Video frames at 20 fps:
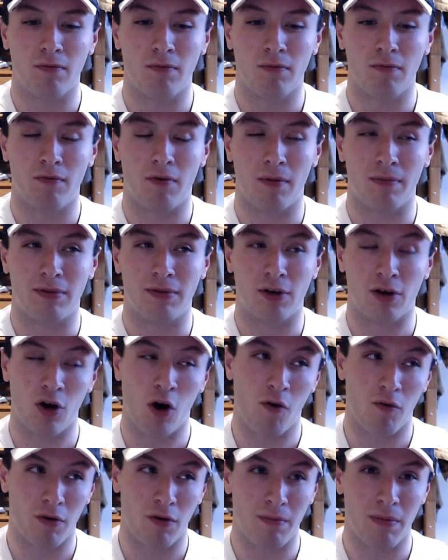from
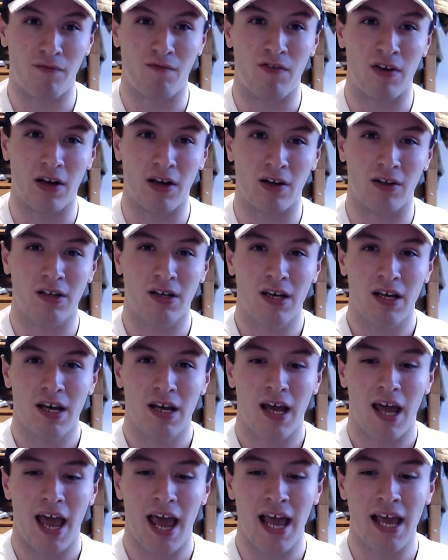turnover in midfield.
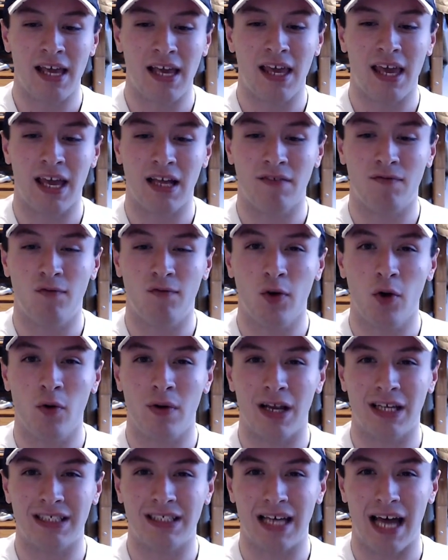Enking and
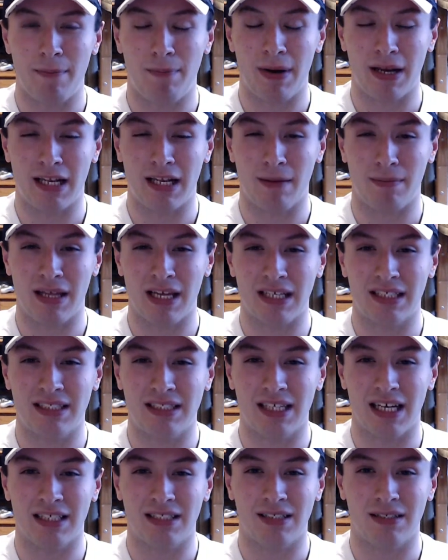Fagundes picked up the
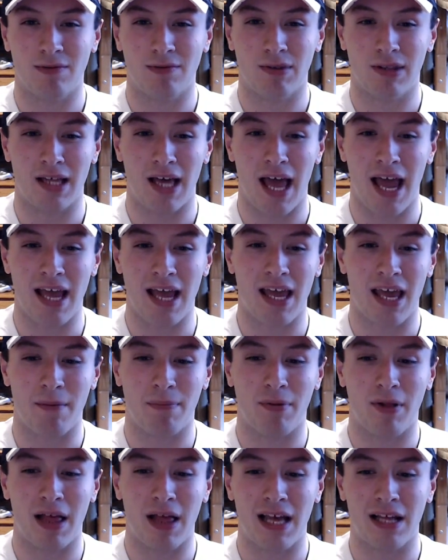assist, with
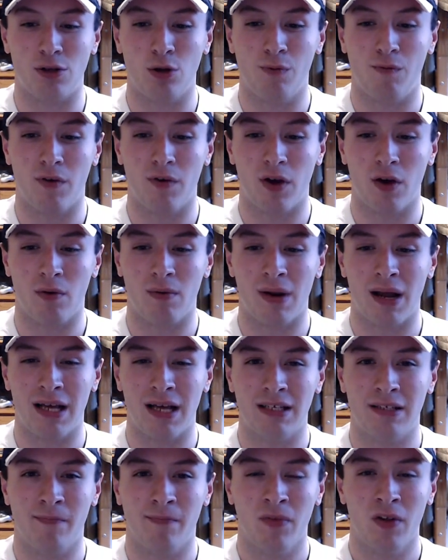Enking playing it to
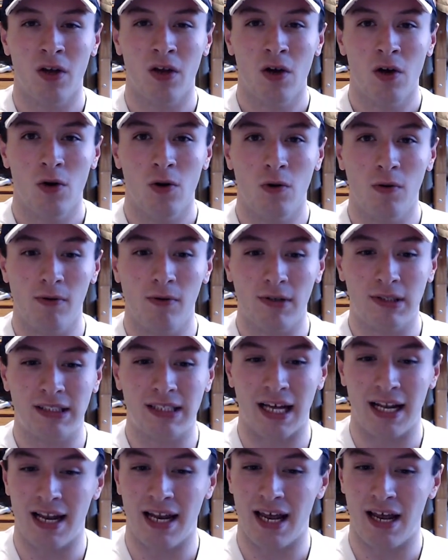Fagundes, who
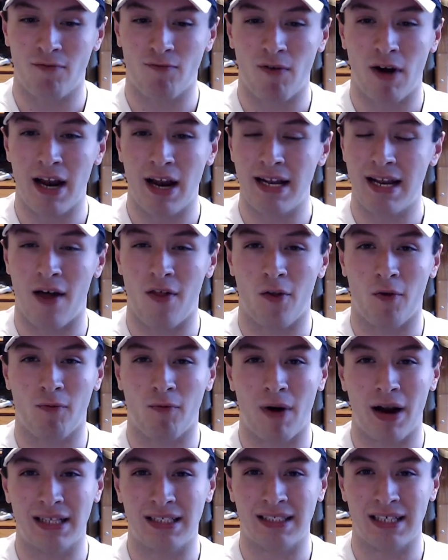sent in Wright down the
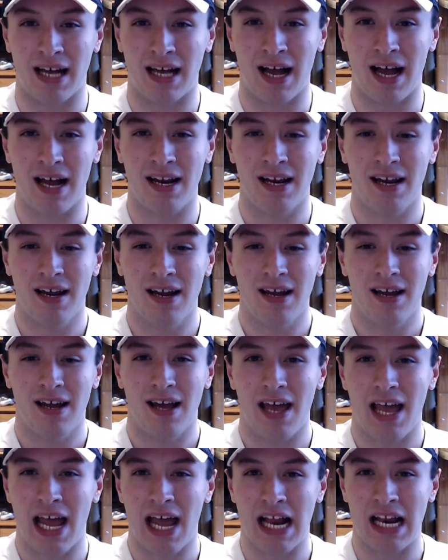right side,
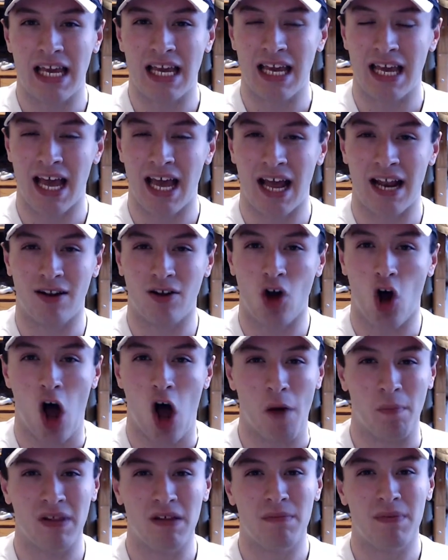and he again
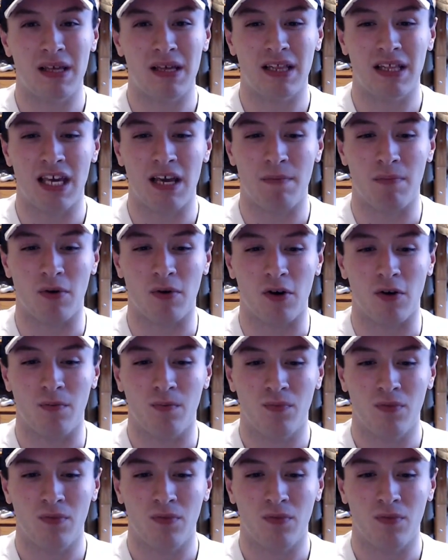calmly beat the keeper.